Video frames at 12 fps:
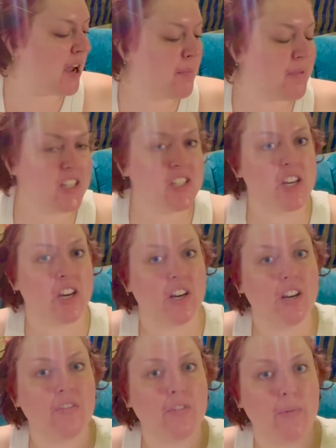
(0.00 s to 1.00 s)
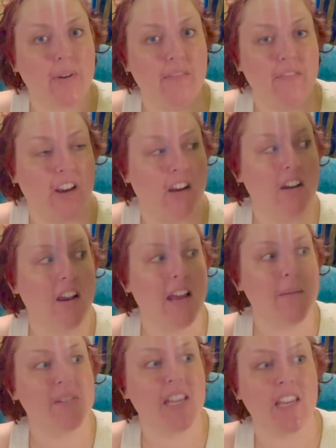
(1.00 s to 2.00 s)
this year for Ren Fair, I
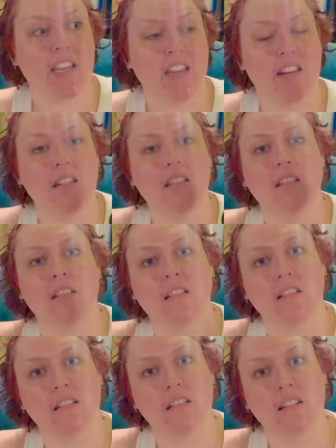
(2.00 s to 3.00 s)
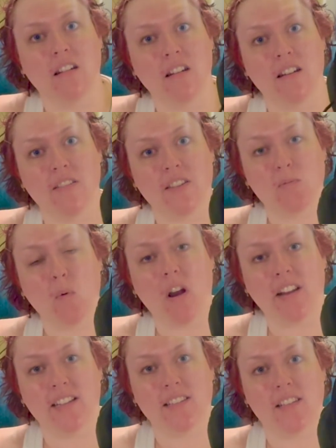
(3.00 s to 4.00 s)
am taking this
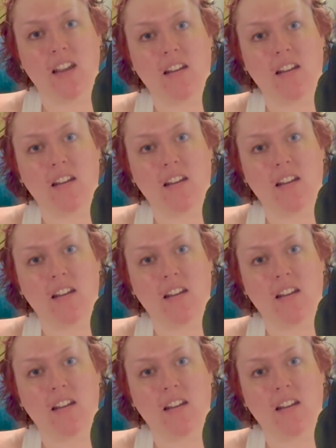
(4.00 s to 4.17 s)
walking stick.